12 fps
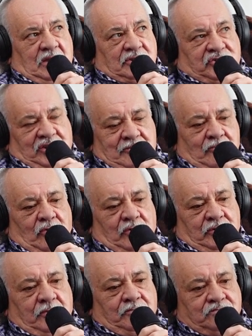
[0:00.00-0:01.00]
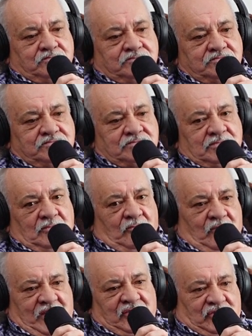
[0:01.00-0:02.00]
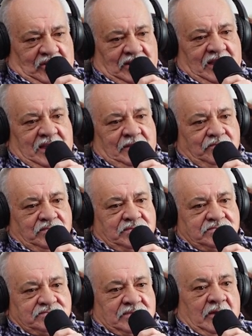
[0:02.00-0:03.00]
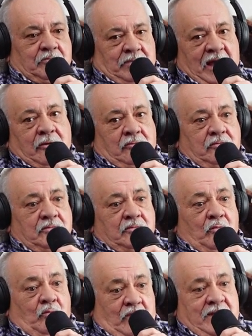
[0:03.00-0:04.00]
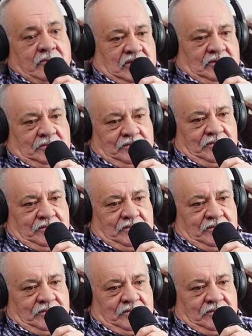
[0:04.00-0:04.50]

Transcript: seen one recently about women